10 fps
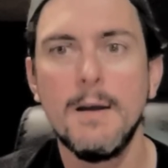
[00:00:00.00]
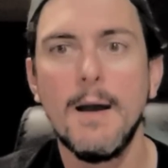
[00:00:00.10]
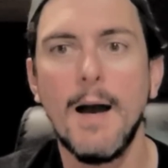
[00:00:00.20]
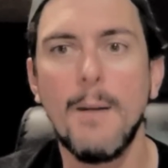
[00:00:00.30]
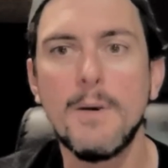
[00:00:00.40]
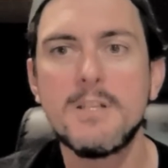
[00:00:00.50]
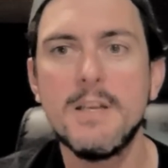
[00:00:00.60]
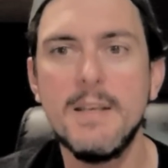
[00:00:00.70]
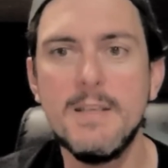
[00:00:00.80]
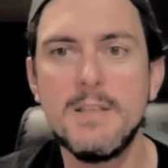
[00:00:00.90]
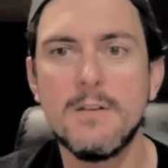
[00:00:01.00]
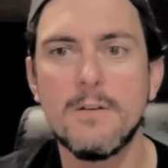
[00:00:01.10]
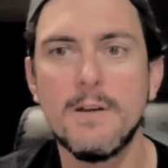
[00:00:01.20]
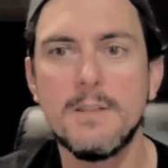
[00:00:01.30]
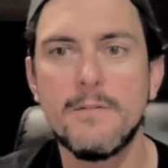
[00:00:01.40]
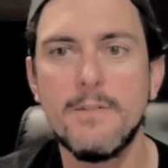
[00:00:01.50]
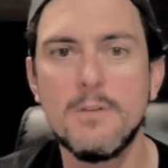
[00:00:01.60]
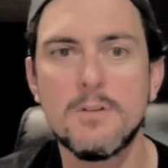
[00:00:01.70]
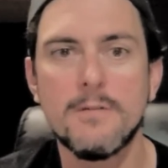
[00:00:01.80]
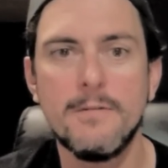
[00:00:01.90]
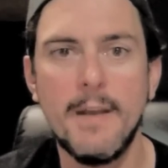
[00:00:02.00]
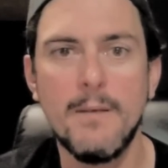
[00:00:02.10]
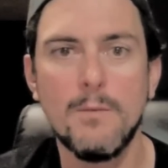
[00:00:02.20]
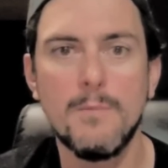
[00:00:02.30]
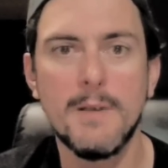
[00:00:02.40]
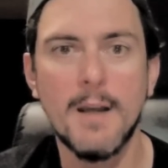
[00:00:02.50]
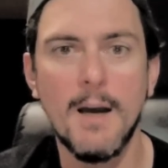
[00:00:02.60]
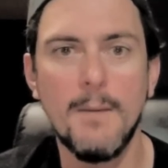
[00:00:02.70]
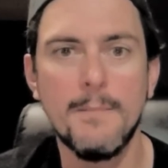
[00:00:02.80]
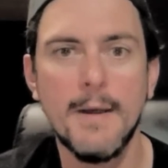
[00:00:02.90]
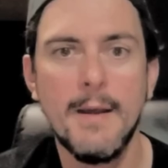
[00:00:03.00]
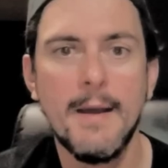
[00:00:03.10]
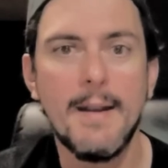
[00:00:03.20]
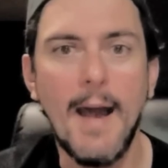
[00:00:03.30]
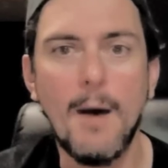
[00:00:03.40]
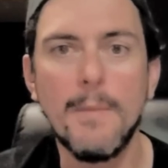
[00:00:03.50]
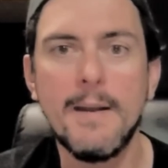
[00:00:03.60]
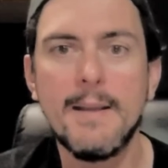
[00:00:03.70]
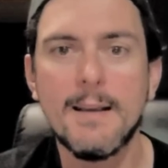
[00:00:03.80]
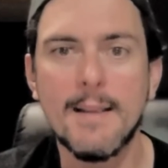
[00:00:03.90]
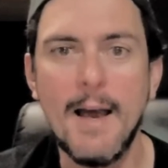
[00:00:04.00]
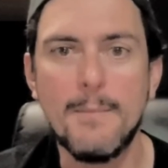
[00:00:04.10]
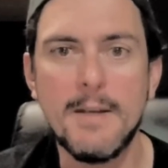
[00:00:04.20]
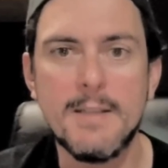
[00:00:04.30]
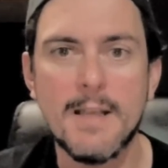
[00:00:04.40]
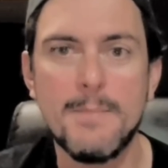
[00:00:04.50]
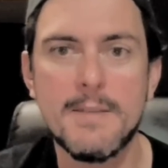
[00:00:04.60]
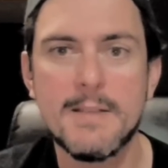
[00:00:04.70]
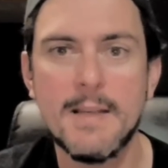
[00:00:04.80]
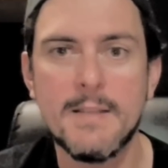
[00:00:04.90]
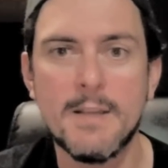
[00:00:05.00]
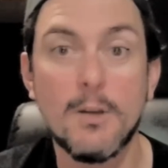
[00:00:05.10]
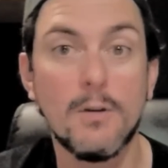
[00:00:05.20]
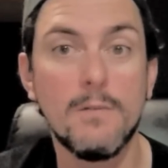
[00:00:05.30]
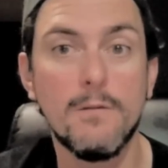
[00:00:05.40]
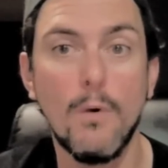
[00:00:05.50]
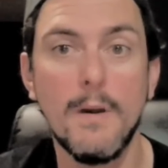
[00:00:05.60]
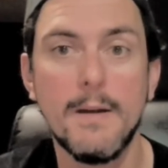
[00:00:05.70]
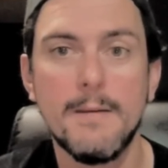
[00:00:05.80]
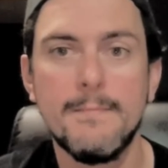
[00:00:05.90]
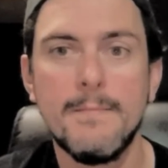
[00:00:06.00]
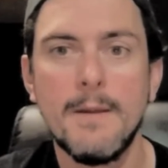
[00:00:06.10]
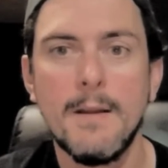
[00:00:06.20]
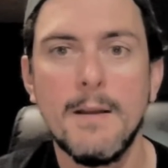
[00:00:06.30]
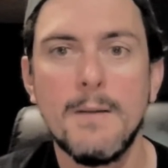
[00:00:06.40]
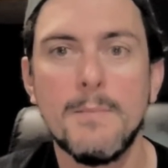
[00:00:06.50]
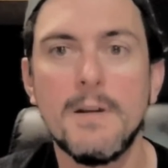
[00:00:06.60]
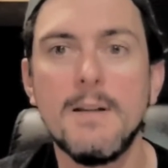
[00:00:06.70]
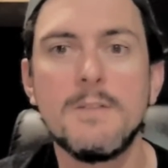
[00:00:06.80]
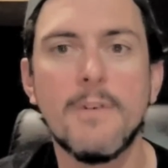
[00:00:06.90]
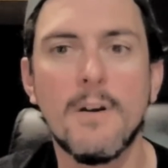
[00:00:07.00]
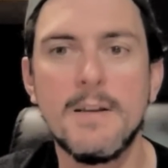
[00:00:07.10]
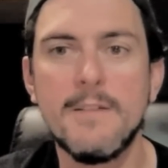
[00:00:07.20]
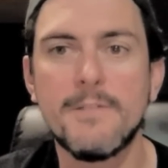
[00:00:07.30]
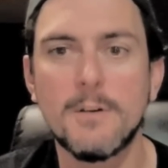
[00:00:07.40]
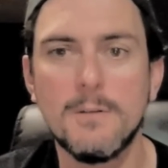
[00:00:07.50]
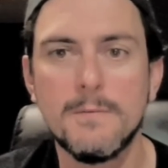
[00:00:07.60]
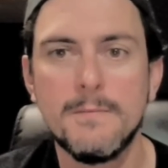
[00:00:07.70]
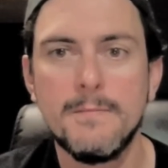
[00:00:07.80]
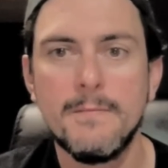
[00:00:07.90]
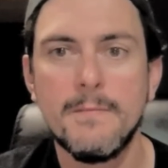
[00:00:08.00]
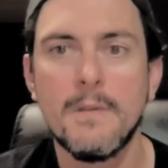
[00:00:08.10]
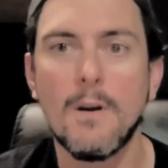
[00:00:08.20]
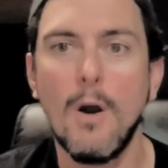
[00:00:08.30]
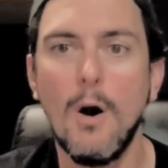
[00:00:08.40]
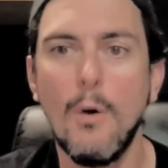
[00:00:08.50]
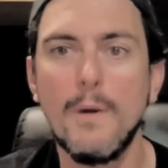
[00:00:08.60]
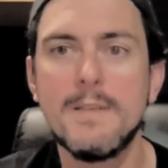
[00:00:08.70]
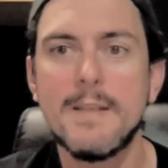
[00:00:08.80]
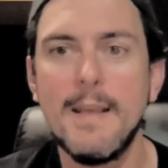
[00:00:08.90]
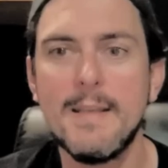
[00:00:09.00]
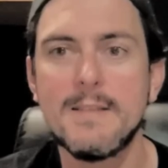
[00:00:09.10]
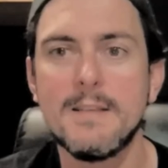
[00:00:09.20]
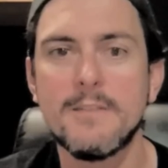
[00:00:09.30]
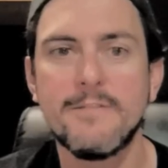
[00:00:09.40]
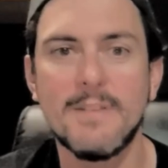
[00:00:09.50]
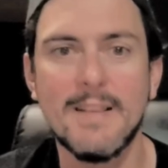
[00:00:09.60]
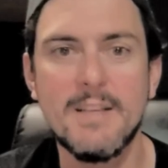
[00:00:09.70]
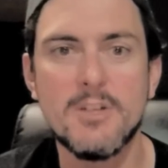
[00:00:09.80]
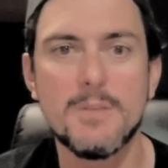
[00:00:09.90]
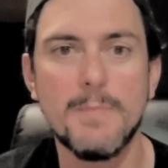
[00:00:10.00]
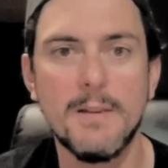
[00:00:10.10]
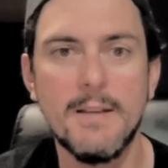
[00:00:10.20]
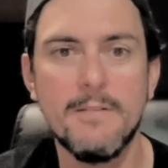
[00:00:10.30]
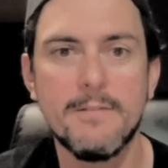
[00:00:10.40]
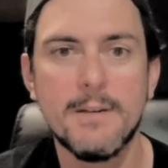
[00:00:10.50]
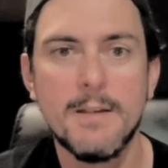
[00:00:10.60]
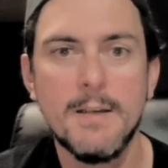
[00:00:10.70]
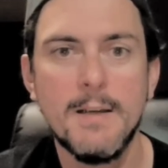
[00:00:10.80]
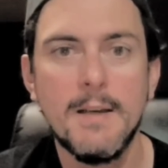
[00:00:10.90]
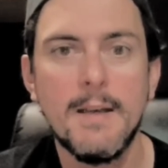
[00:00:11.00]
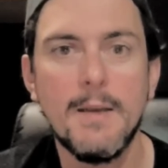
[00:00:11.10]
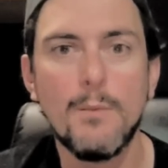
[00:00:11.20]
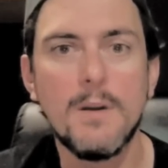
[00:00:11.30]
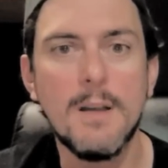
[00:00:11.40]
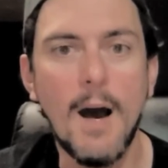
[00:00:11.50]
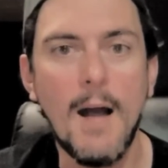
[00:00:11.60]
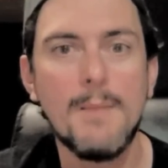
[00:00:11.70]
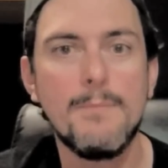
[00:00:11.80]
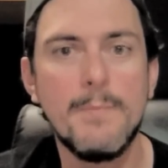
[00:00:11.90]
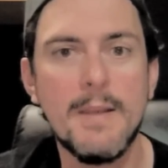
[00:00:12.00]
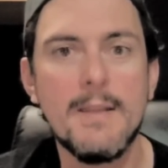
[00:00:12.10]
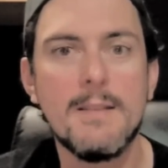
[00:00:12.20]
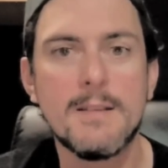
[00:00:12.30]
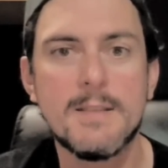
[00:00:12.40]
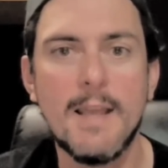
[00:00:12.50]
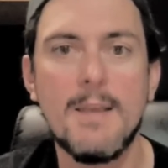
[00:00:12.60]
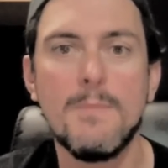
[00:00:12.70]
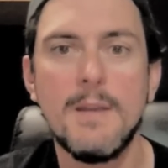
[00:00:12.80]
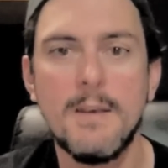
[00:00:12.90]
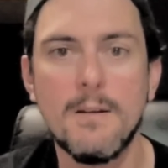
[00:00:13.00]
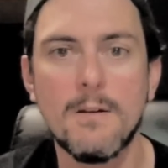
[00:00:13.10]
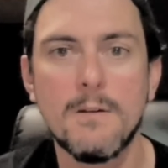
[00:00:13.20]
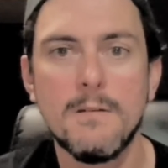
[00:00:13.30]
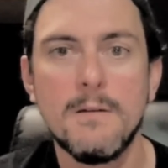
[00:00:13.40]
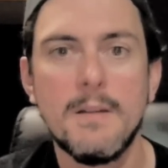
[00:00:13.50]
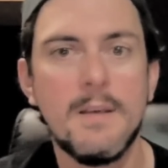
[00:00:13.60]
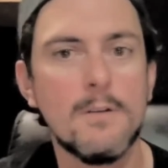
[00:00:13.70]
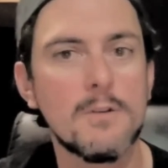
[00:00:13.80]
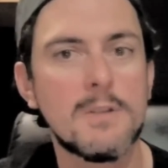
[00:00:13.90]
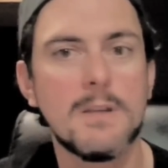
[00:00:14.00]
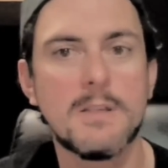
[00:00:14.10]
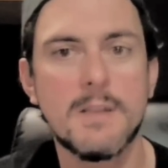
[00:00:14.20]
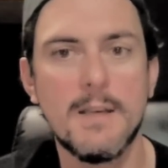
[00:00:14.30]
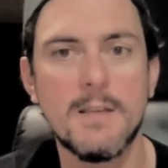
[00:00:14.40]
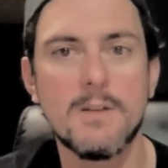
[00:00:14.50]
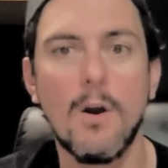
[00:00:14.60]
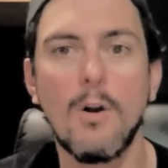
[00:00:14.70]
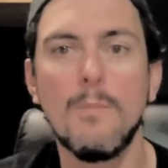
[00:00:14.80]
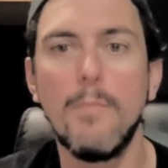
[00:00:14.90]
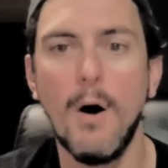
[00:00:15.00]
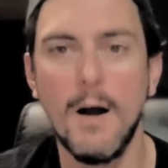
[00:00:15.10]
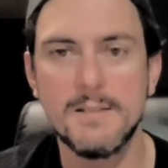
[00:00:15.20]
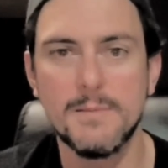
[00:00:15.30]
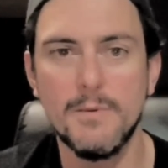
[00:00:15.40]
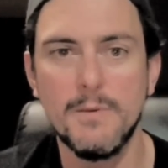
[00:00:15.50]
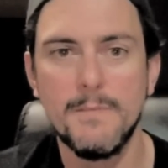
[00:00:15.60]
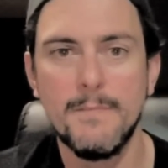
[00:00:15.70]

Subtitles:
how much easier its future fate would become and how many calamities and mistakes it could avoid. But it is very difficult. There always is this fallacious belief. It would not be the same here. Here, such things are impossible.